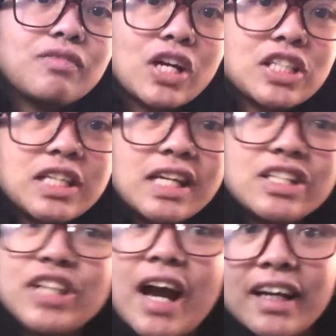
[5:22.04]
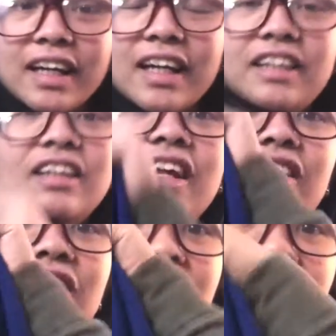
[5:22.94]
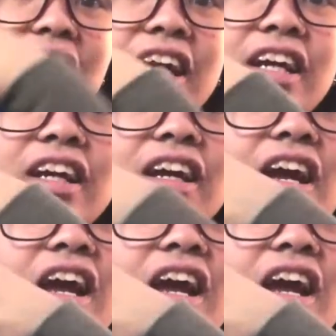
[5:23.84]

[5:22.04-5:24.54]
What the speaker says: Varsity jacket and the letter A.